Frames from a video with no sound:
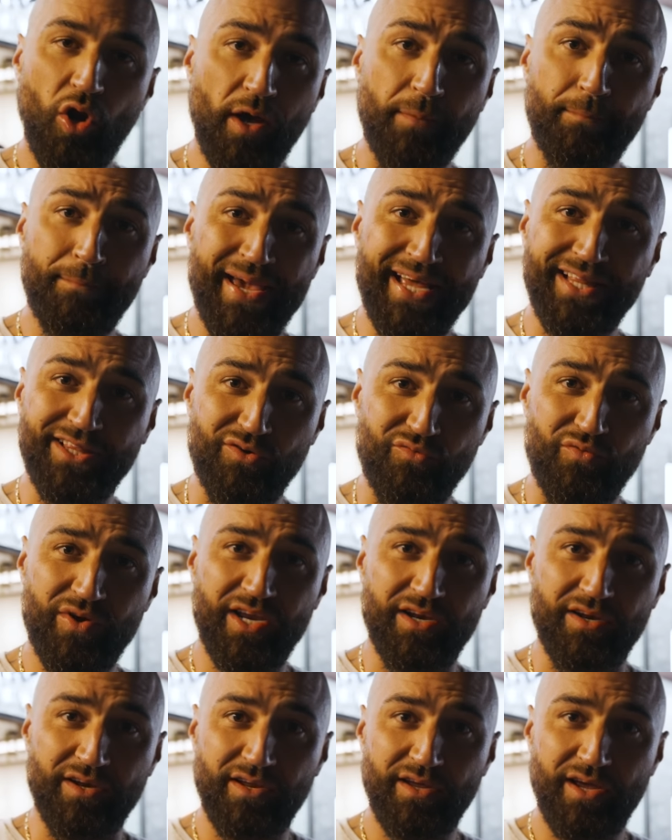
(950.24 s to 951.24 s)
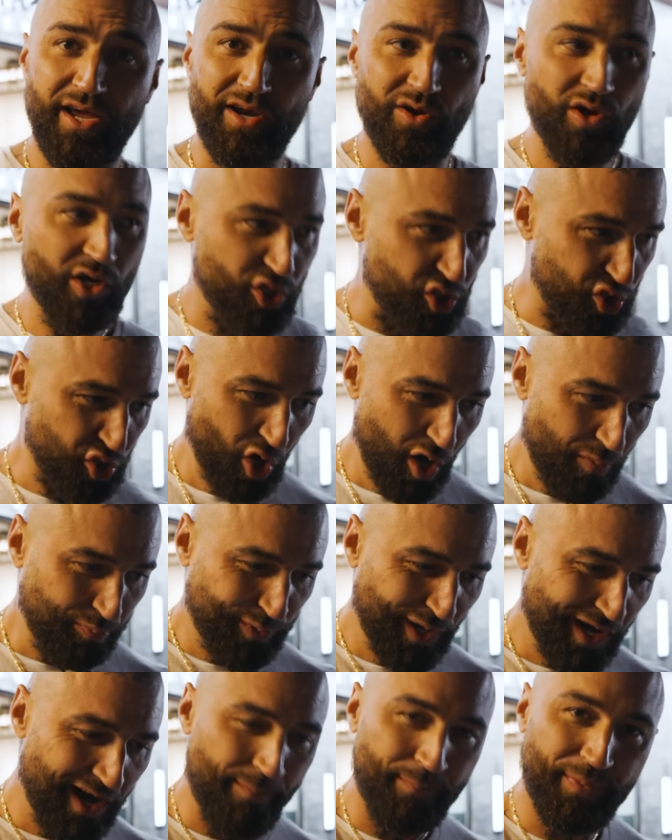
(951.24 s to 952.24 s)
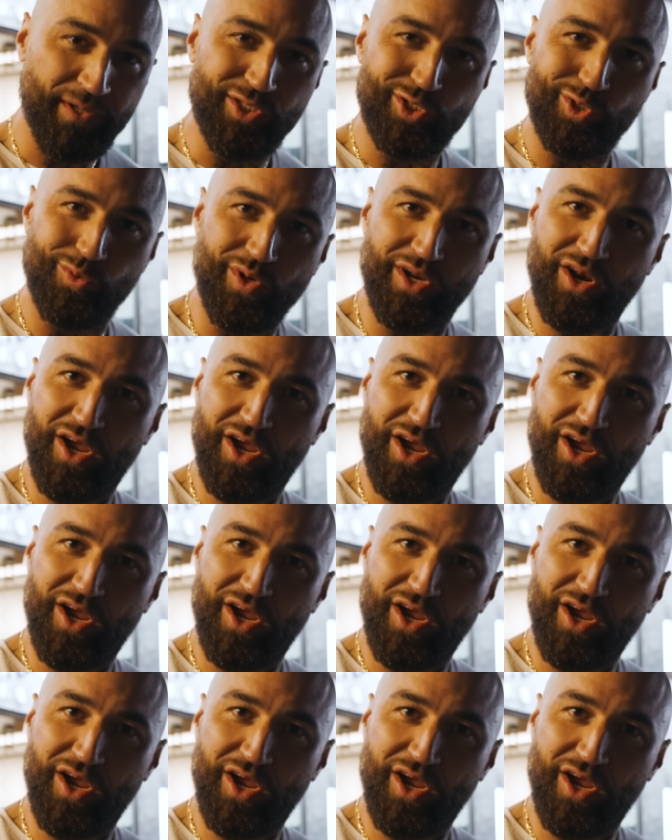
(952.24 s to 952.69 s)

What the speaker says: like mandarin and like chopped it up into it,